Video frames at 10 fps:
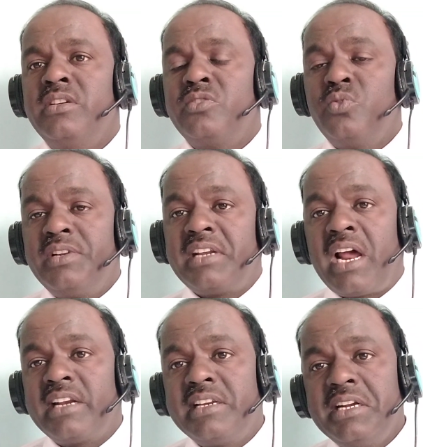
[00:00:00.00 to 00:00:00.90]
So
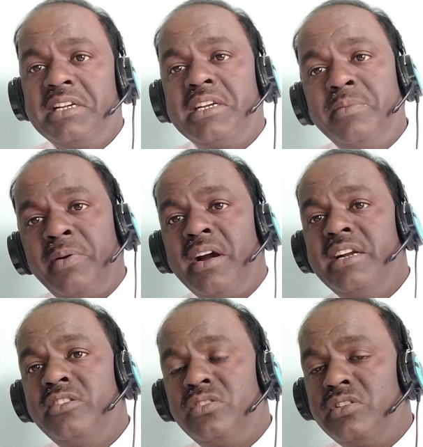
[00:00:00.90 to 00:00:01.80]
target
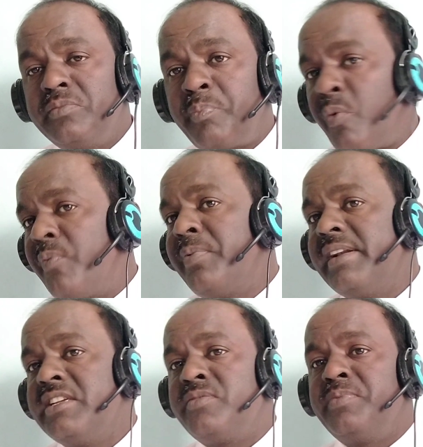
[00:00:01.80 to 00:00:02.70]
defined proper
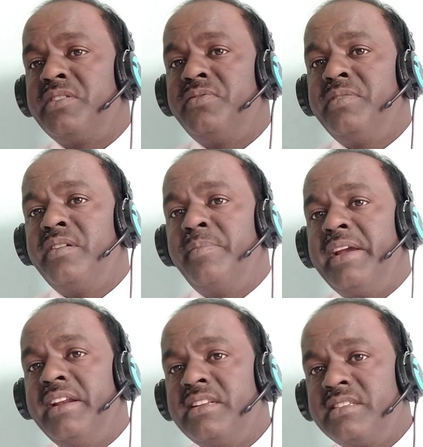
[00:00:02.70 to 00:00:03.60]
specific
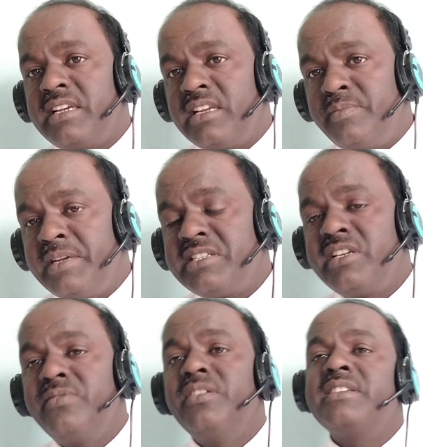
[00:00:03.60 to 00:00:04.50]
manners and
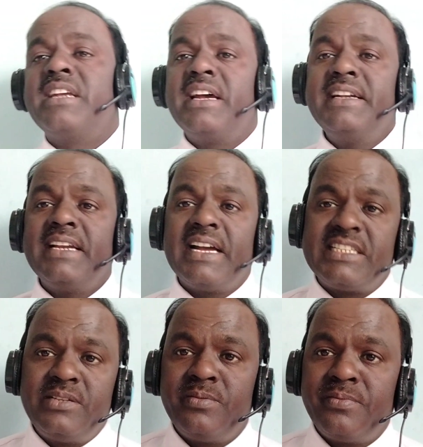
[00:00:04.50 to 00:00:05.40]
measurables and
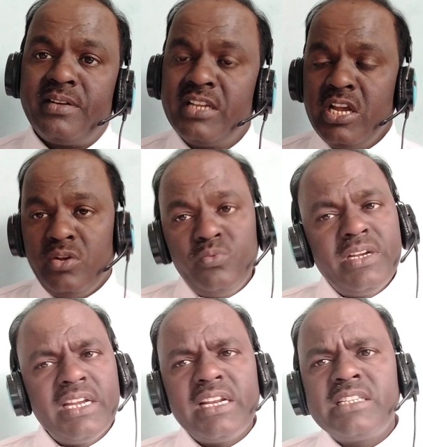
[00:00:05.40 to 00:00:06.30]
achievable, we
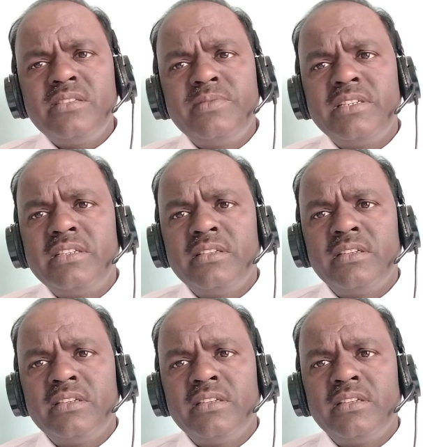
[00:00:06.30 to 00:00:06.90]
can achieve it.